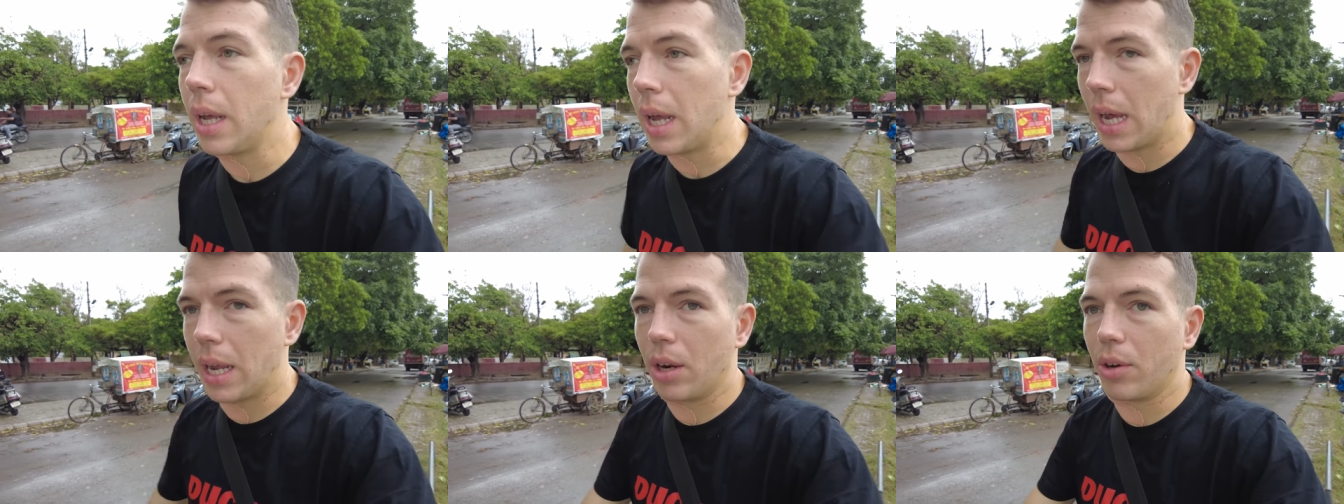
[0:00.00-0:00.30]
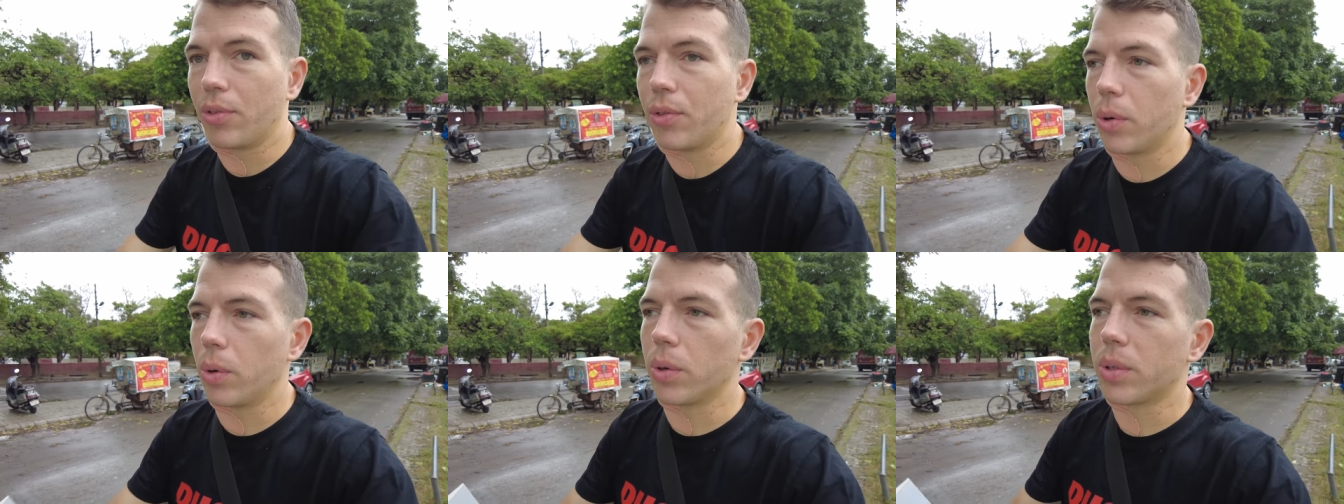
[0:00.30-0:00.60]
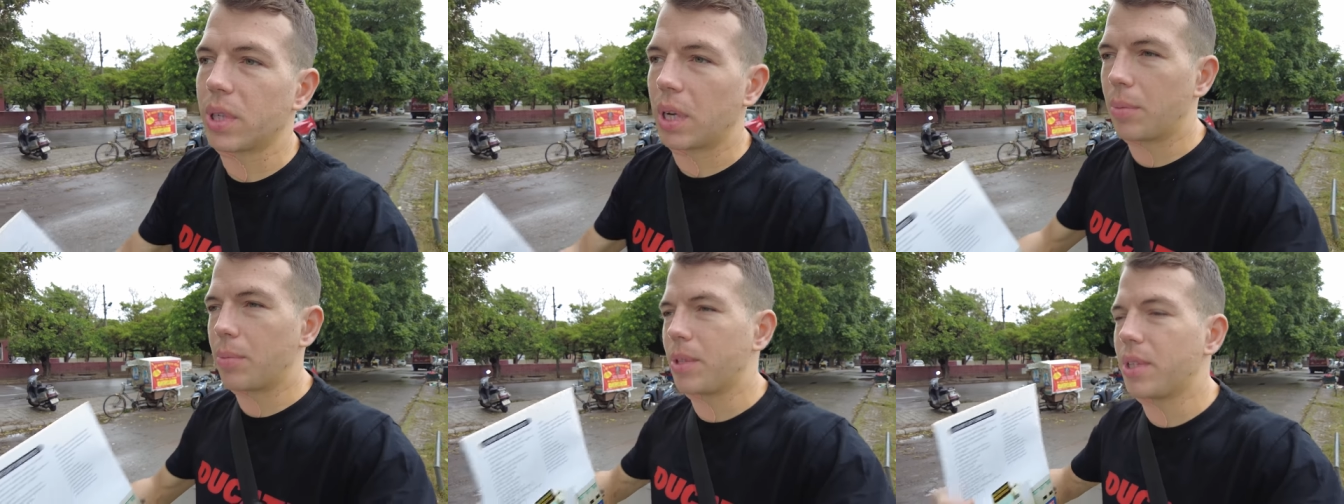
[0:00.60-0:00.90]
and of
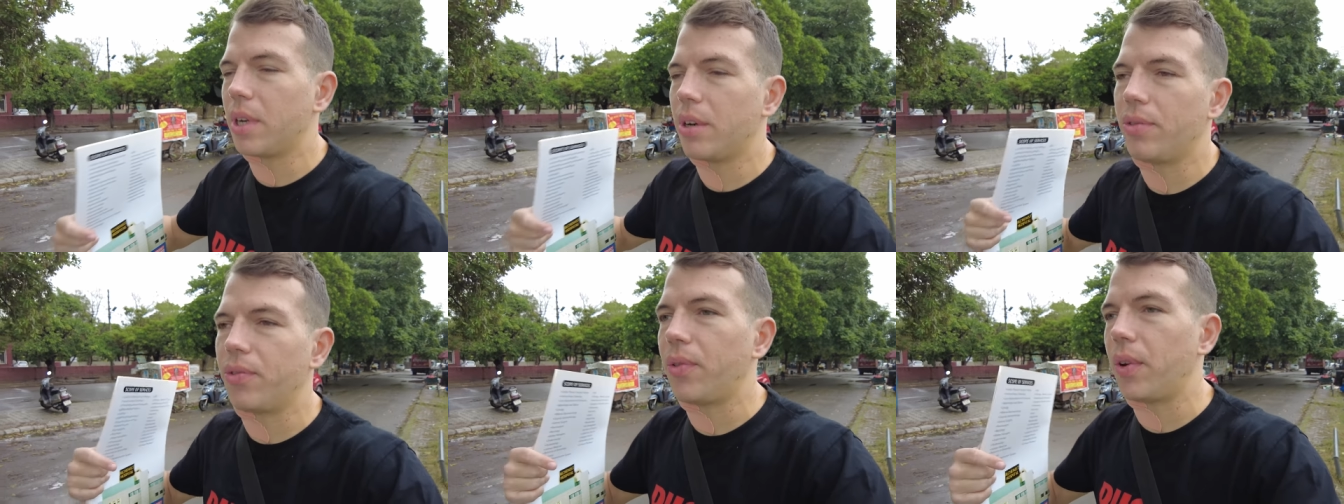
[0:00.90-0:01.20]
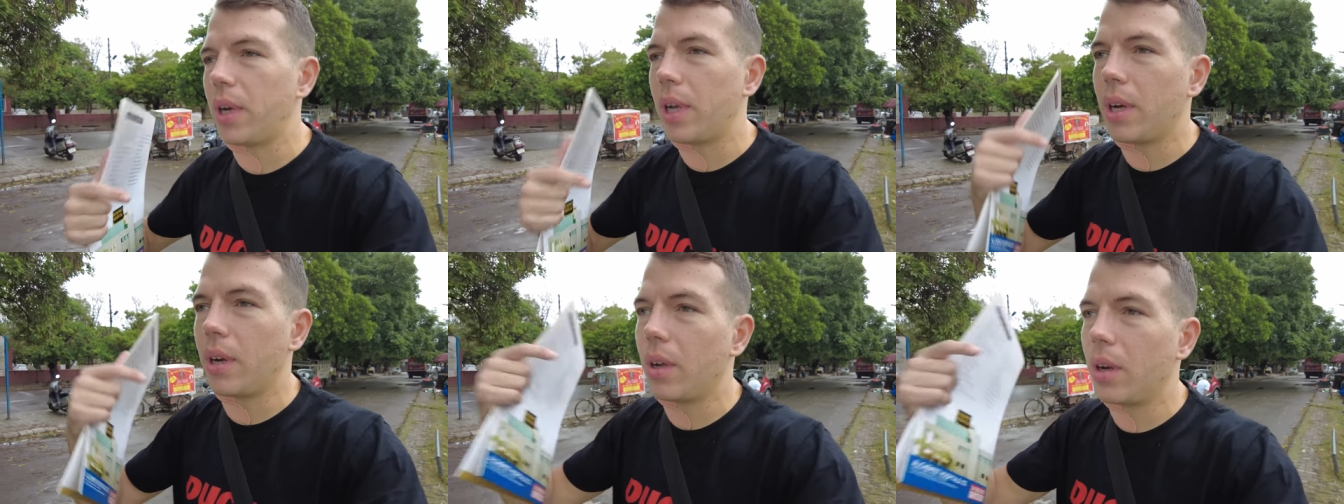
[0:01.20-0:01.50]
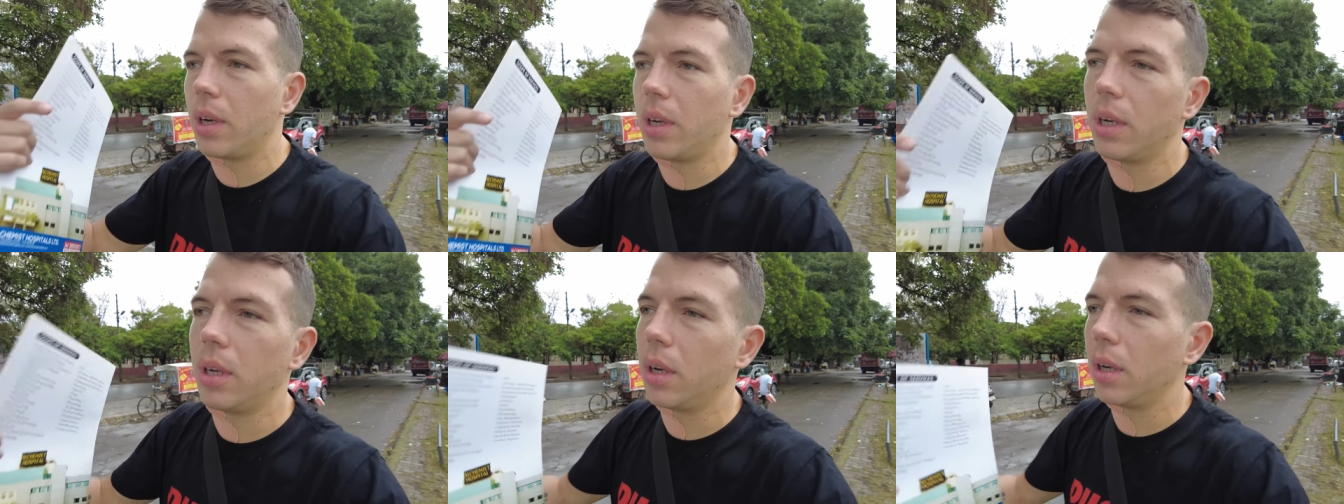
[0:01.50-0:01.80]
course I'm still feeling a
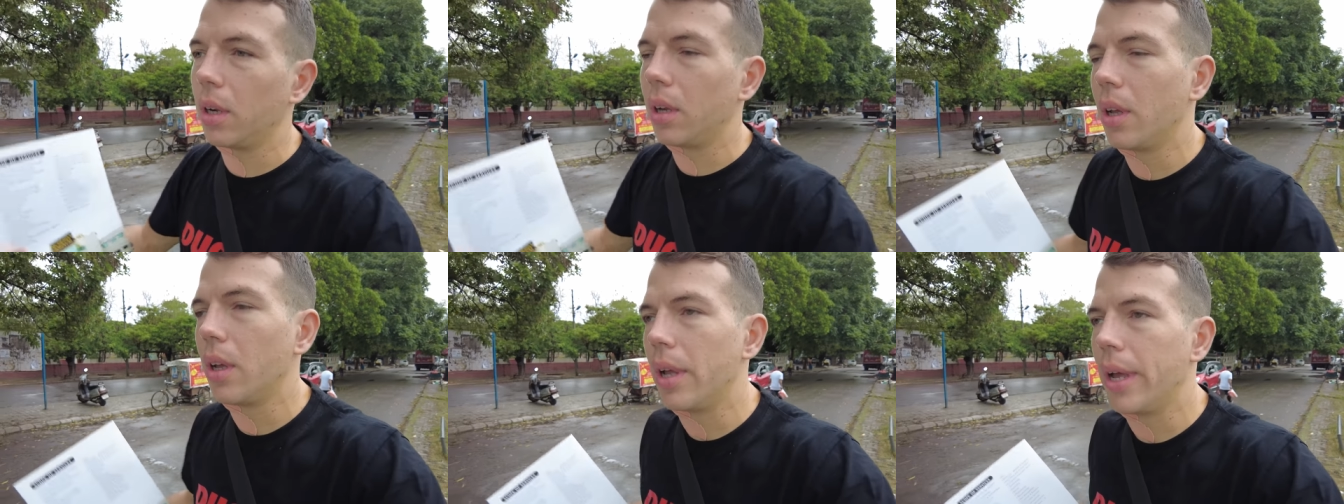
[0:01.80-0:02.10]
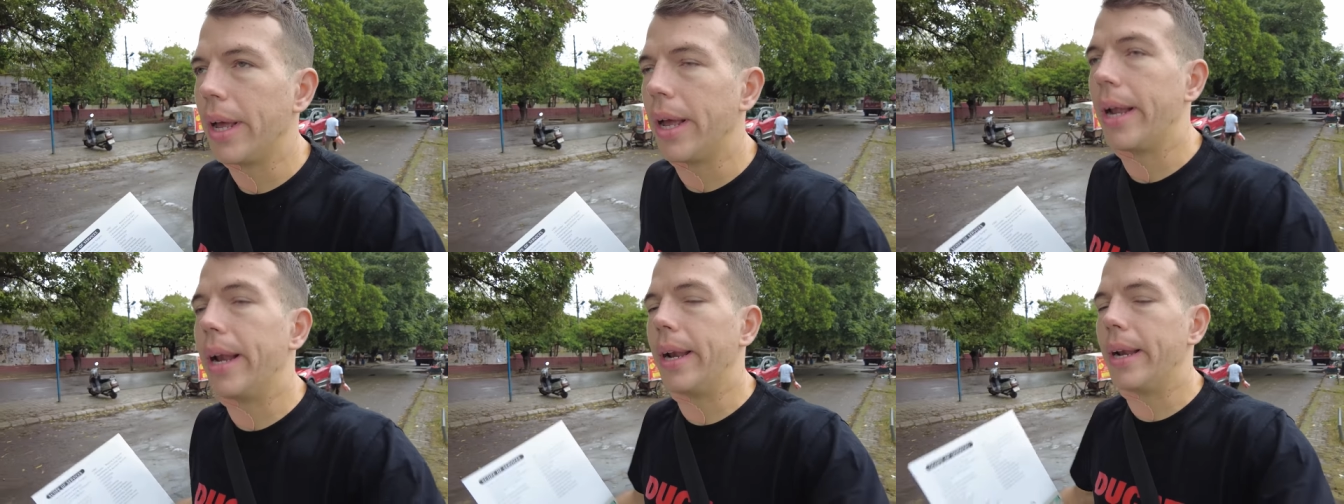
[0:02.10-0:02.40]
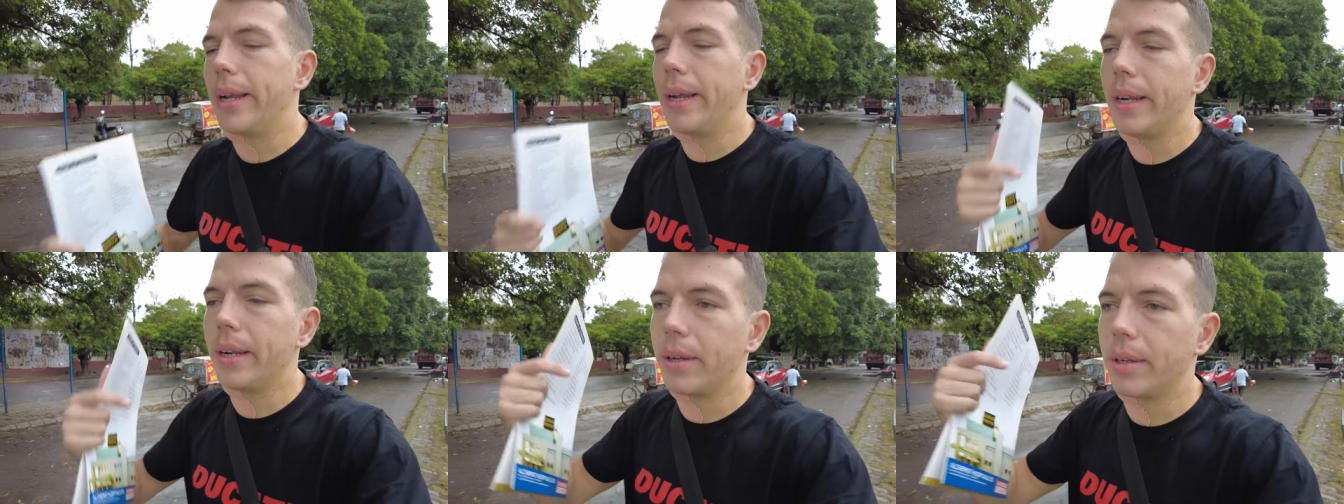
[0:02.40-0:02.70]
little a
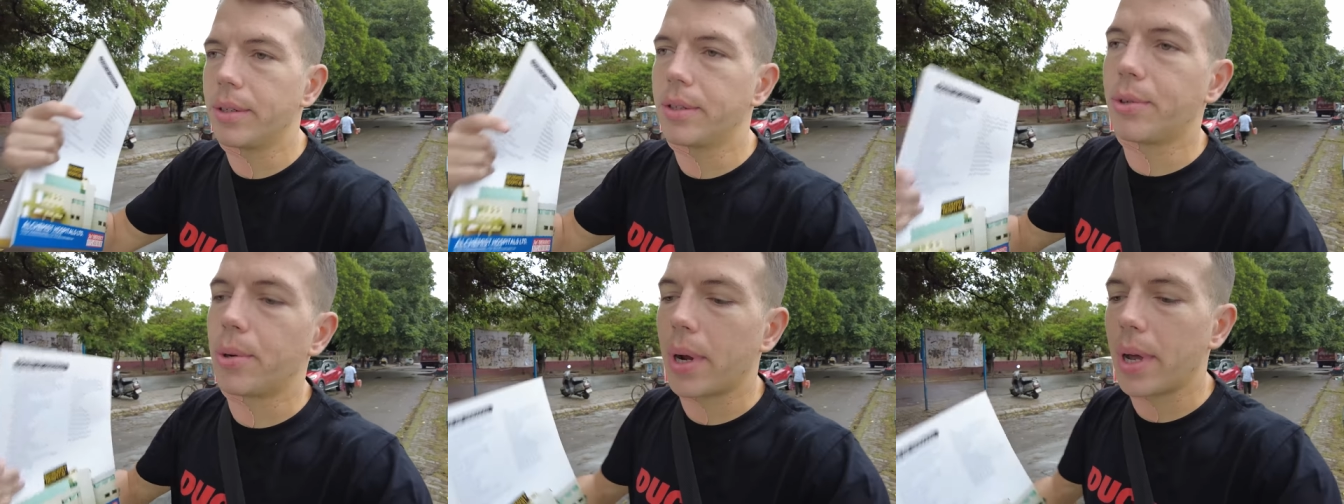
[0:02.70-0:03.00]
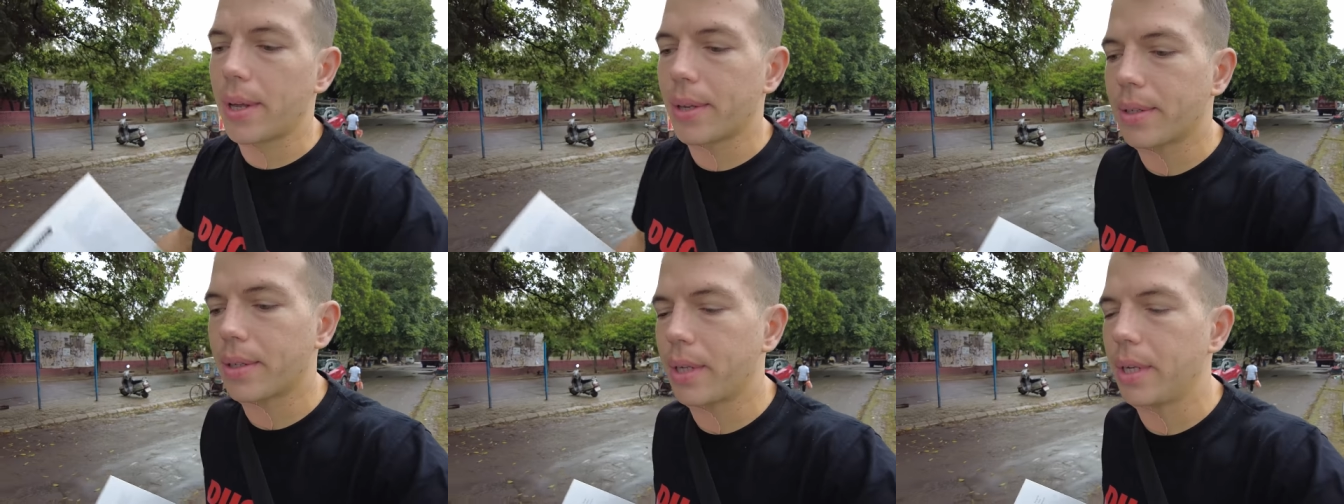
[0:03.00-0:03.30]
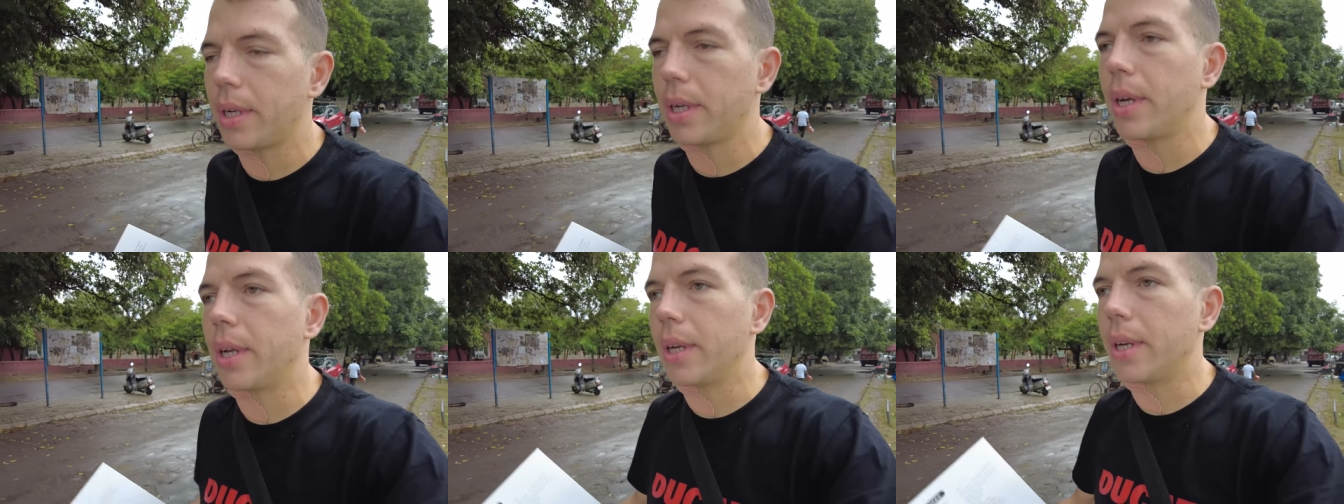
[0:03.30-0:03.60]
little
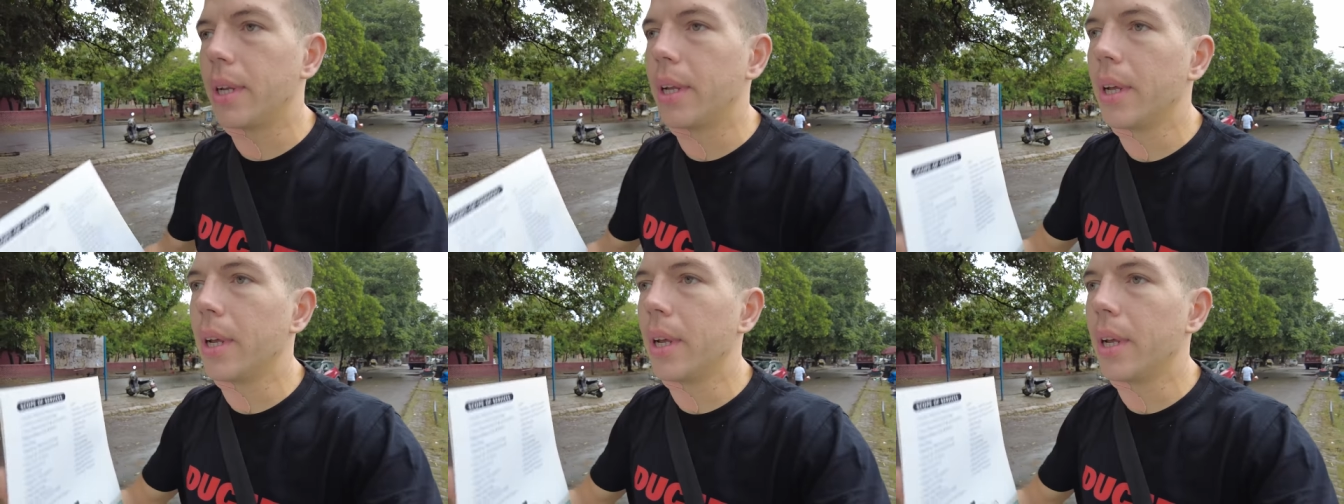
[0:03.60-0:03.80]
drowsy and,